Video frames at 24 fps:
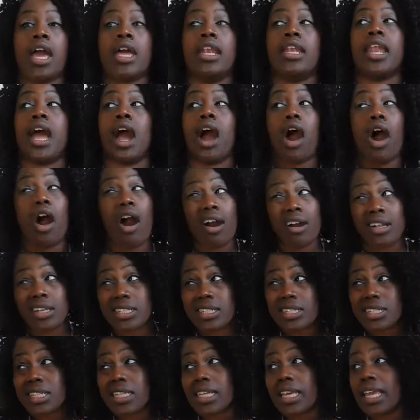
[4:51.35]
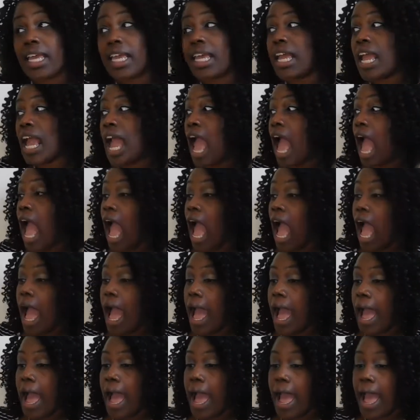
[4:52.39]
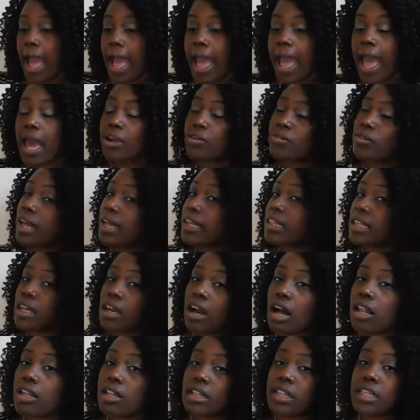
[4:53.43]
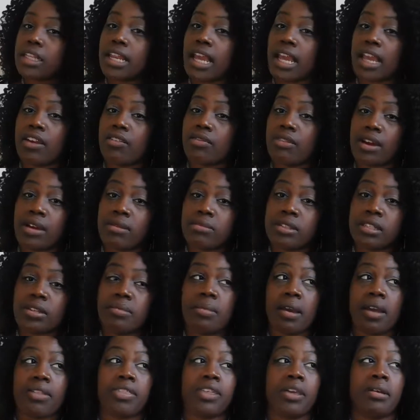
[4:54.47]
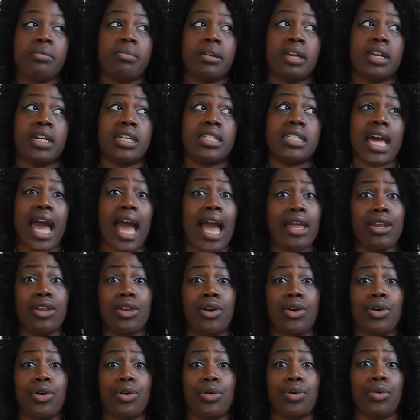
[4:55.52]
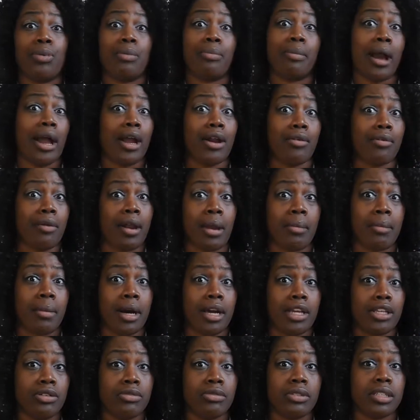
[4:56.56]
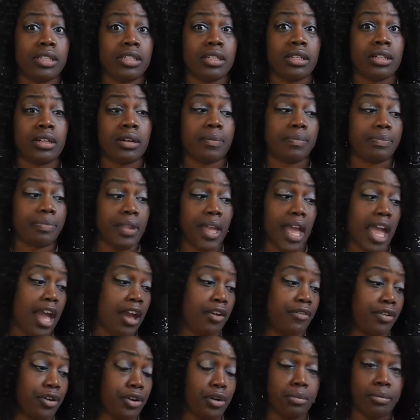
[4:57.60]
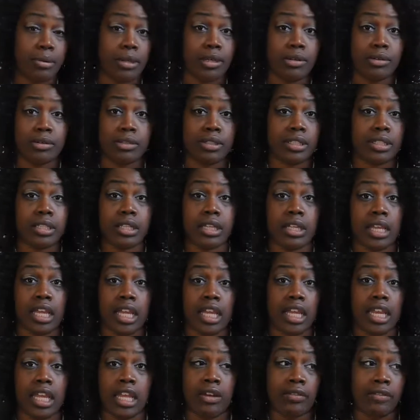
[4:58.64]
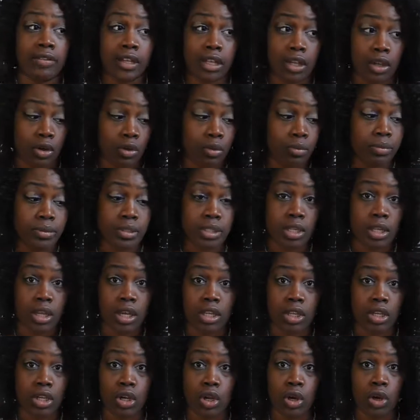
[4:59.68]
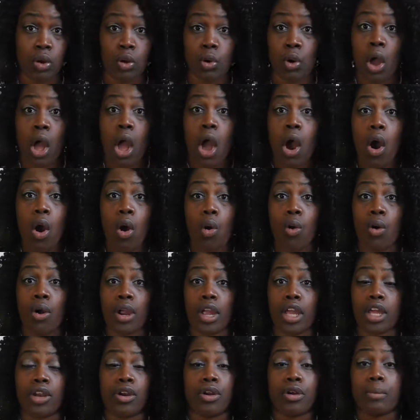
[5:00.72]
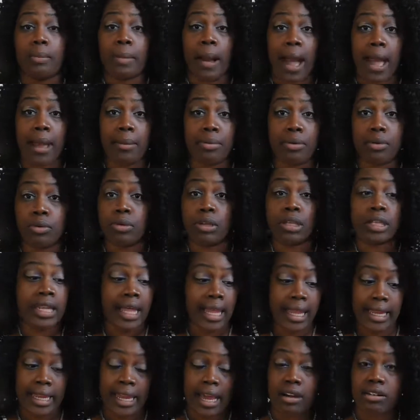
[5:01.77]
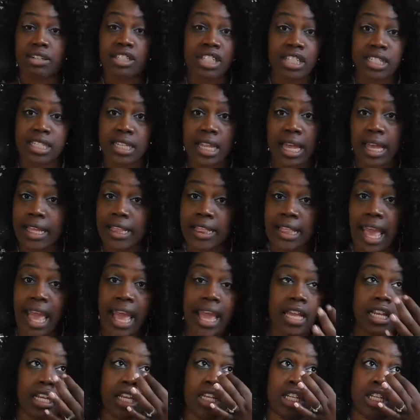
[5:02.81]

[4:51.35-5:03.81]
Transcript: Now, honestly, I don't like to call it the Dave Ramsey method because I know my grandma used to have her bills in envelopes you know, or in her Bible laid out just like that.